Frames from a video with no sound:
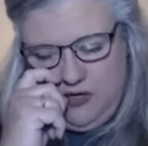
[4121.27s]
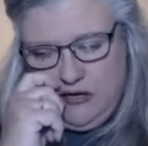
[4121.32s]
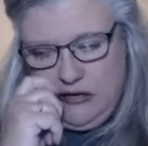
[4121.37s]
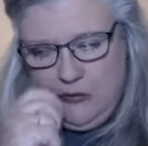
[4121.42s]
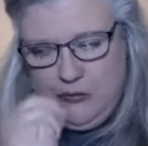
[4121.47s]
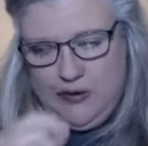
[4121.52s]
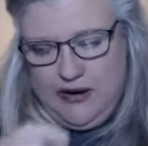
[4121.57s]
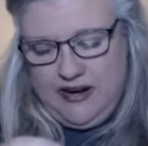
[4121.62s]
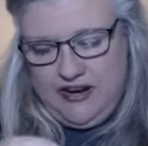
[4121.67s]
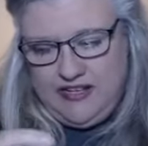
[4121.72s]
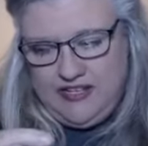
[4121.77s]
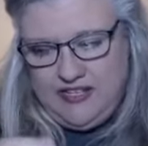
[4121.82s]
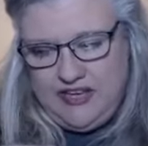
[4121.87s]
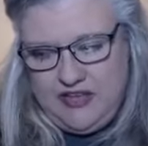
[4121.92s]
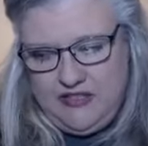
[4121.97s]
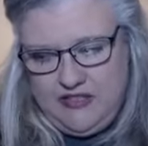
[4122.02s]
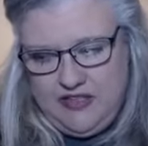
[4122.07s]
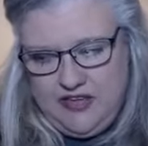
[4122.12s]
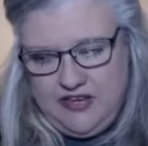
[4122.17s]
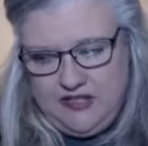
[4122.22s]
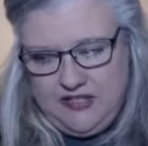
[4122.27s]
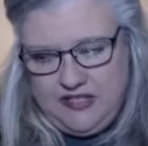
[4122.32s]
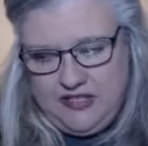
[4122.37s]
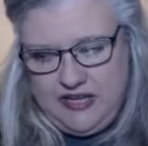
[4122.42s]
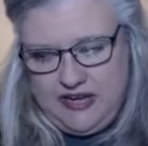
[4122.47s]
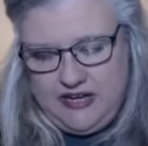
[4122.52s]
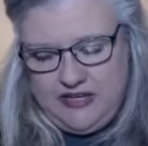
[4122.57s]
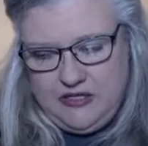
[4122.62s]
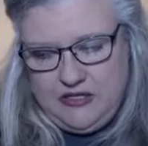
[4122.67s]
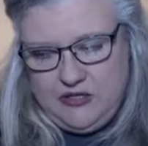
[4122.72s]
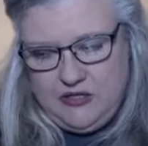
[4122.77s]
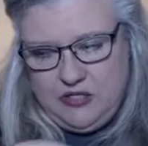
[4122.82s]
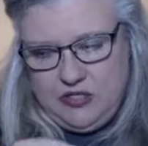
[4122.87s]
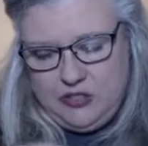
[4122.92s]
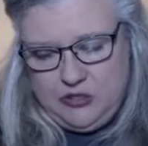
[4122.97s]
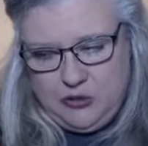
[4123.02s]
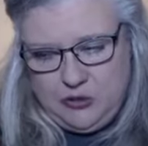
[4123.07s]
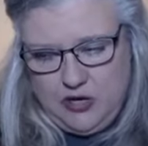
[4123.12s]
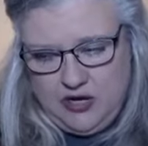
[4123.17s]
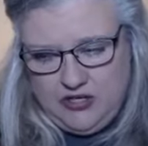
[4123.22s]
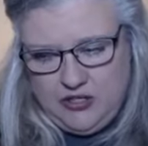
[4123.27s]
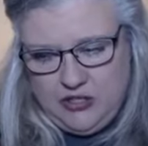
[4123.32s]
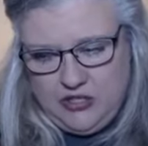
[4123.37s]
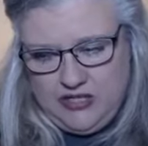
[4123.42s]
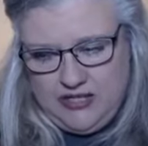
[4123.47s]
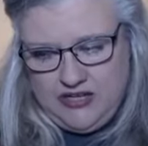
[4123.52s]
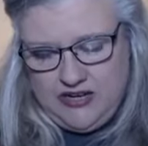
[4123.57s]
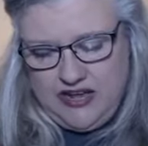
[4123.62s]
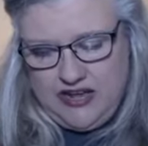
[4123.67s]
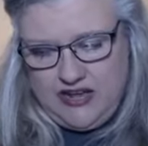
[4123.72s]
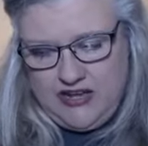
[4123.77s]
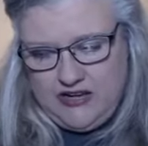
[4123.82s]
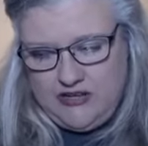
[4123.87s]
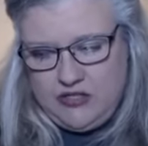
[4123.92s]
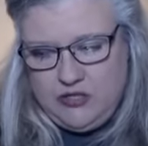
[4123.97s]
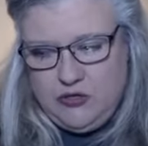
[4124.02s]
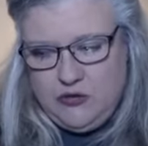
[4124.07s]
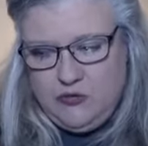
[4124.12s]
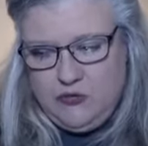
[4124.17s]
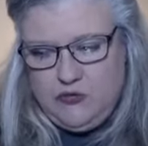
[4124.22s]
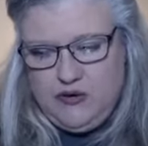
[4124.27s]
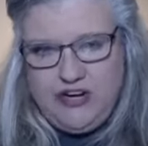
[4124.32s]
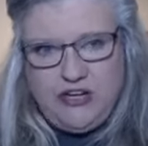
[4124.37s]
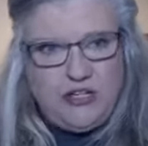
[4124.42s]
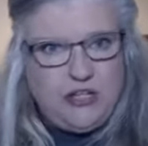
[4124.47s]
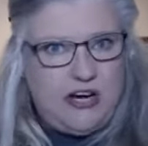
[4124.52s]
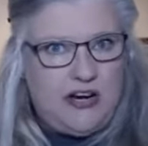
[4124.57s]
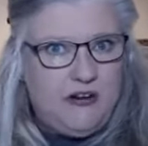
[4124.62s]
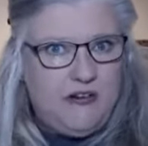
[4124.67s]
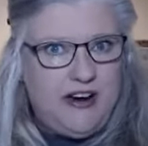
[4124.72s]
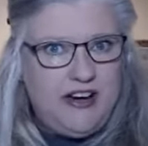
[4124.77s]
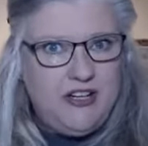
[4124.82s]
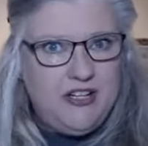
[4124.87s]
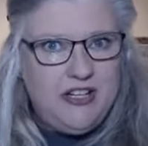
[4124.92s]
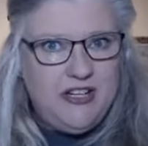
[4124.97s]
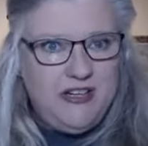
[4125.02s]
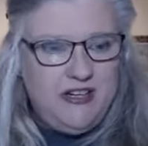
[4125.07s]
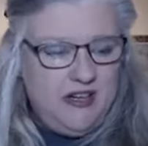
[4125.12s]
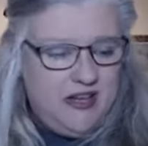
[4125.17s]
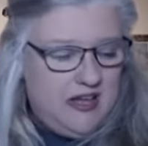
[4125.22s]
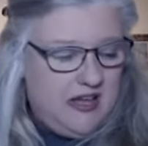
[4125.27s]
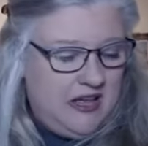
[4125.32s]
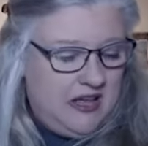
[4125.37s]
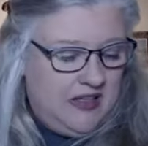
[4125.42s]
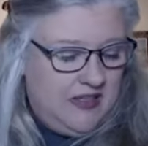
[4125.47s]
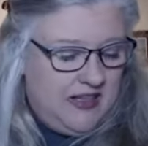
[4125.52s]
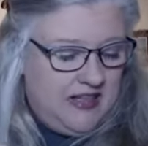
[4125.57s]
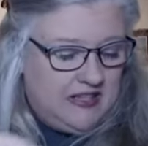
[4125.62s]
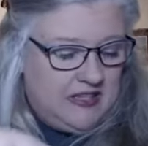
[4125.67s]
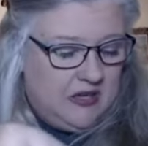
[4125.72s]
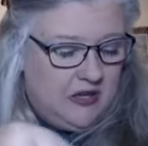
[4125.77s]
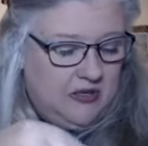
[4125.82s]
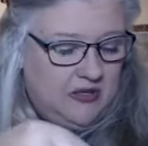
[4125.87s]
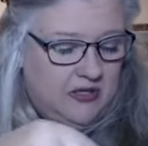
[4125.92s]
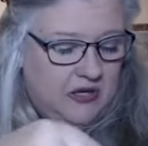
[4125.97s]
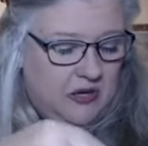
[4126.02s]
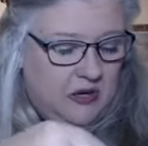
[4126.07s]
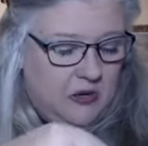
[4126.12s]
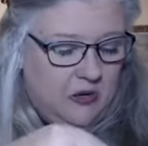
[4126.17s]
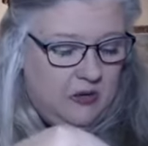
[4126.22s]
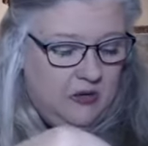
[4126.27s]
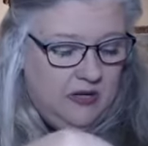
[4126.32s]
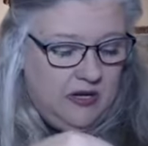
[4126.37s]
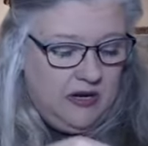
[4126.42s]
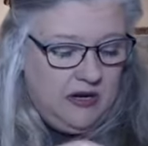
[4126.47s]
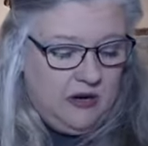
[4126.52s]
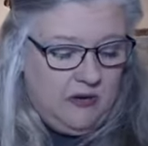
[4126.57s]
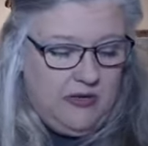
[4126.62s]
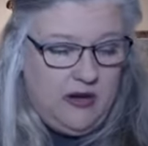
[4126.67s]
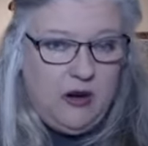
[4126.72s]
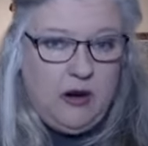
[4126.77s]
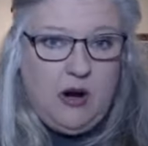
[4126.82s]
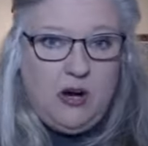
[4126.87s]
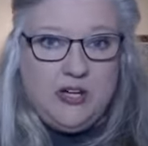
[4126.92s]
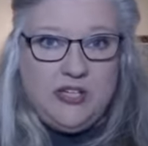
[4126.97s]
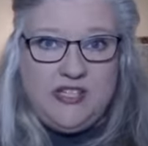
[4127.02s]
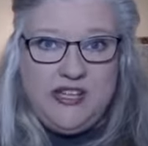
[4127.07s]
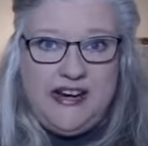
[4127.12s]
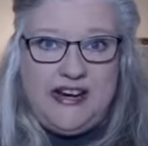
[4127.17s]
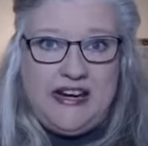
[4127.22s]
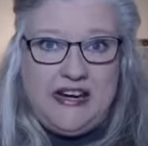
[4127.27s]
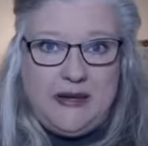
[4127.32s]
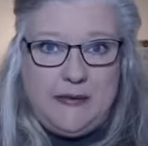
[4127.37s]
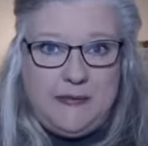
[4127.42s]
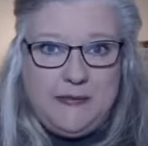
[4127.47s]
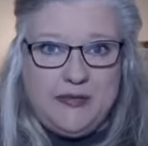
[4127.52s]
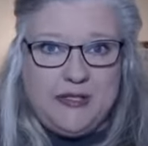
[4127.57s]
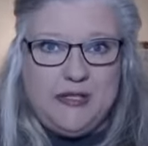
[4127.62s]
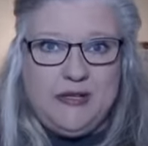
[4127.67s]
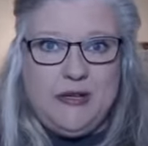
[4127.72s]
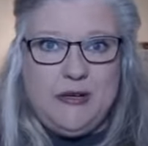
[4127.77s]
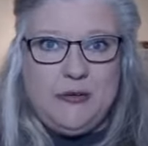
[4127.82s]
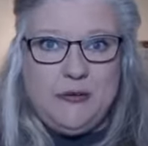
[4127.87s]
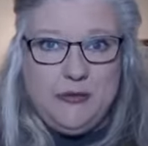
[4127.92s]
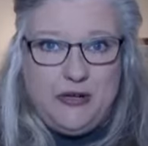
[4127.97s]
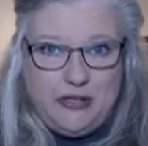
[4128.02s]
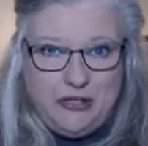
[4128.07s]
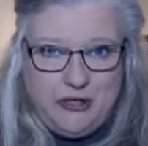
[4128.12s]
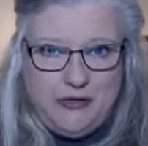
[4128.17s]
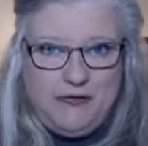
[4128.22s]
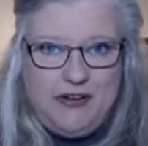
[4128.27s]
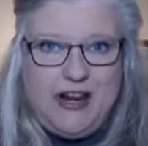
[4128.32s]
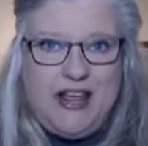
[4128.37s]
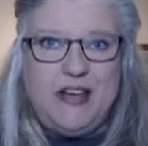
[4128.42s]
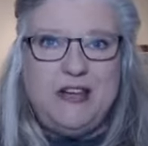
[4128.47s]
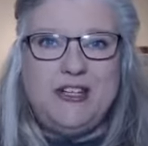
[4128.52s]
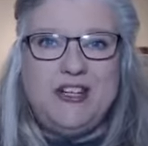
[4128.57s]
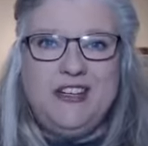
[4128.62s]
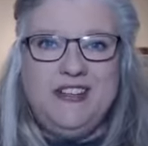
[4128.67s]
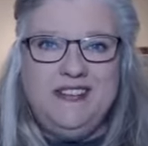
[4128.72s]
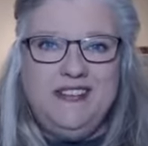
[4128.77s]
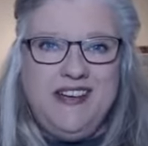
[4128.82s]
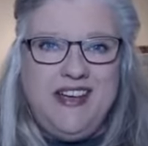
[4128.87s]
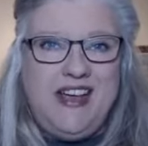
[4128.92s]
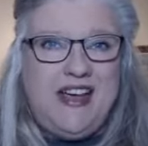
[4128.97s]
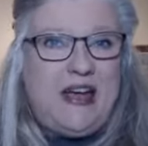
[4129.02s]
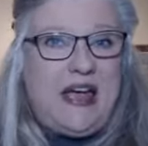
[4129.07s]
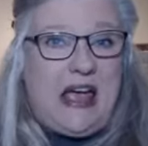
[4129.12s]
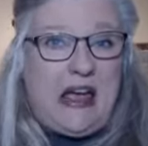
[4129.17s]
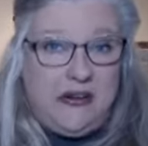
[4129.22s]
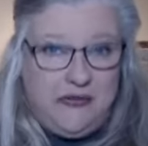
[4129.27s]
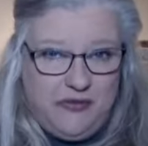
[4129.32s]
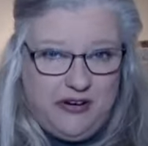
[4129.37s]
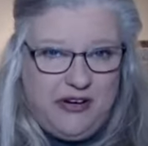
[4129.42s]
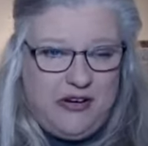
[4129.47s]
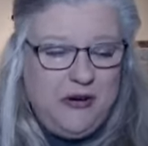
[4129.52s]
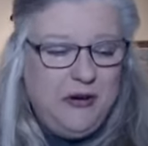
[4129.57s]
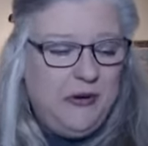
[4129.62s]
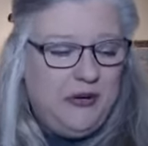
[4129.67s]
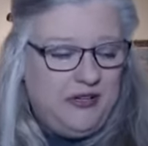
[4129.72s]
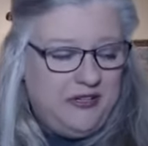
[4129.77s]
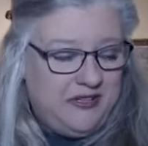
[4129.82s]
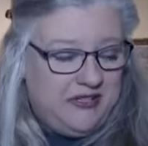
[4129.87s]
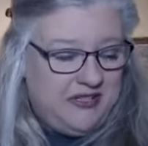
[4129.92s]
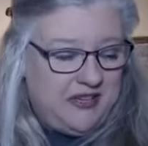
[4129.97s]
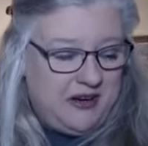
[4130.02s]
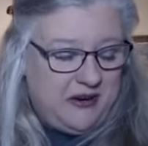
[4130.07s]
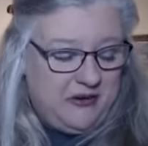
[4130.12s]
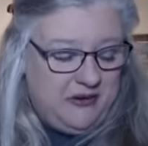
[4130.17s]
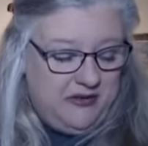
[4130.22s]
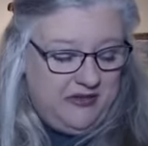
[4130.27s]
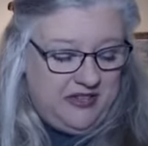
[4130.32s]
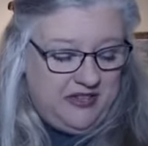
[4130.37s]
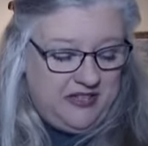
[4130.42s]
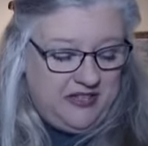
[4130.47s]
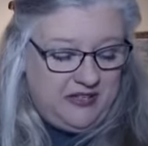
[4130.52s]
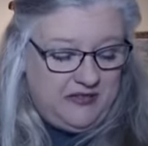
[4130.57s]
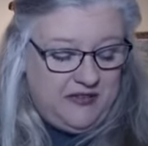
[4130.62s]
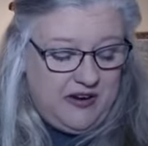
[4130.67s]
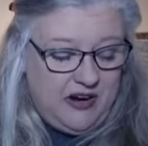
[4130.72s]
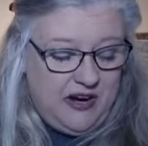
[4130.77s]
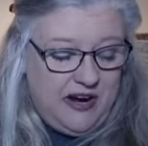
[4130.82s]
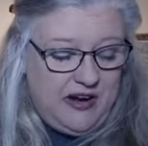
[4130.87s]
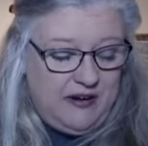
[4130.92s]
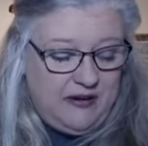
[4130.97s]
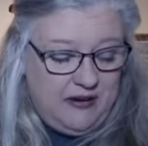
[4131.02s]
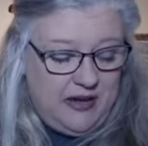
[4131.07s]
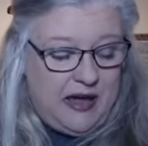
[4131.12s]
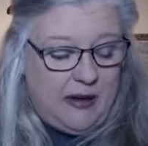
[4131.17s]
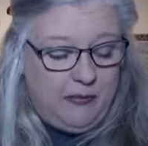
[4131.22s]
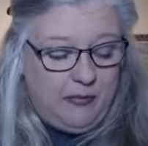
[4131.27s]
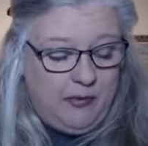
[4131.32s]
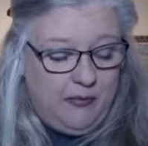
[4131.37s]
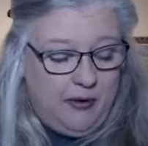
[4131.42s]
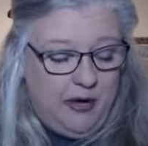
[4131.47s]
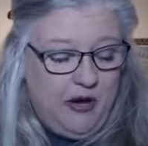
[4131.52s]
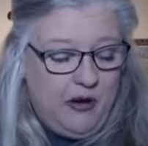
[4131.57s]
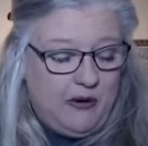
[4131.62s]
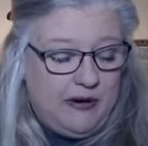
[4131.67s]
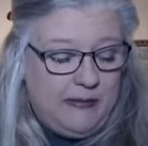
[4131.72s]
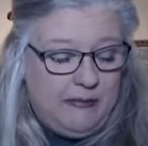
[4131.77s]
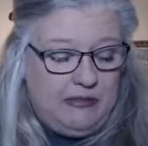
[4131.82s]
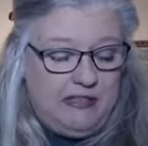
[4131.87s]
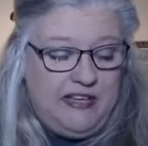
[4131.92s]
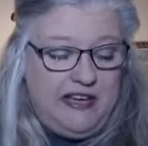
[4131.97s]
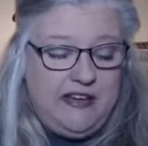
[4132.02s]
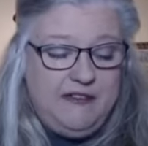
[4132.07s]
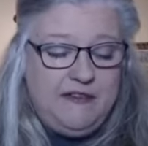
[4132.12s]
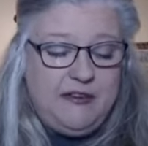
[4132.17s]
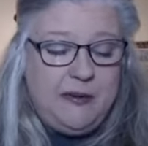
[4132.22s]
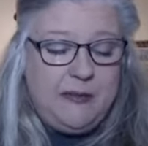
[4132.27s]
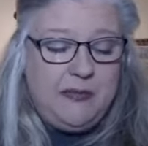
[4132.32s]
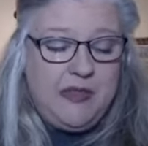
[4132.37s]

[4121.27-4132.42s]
when I say things like destruction and regeneration, that's also, you know, there are synonyms rejuvenation and renewal. So this is very apropos, I believe.